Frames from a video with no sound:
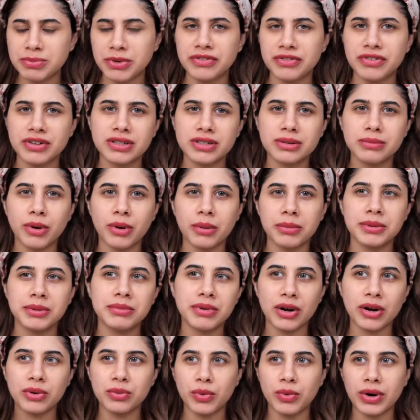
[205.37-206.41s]
prefer the Bobbi
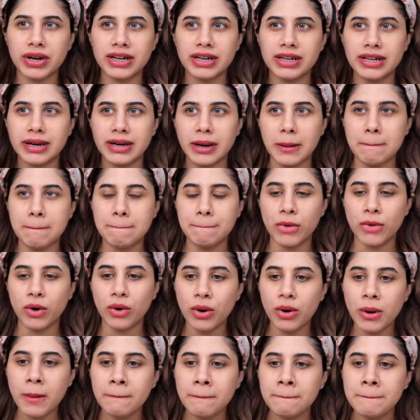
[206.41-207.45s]
Brown one a little
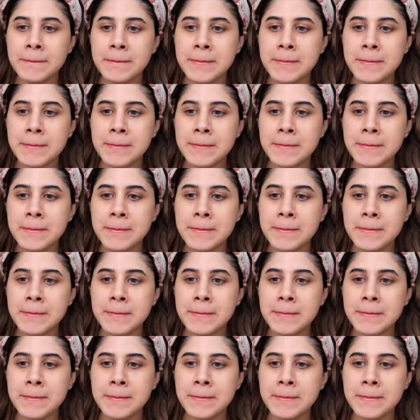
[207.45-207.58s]
more.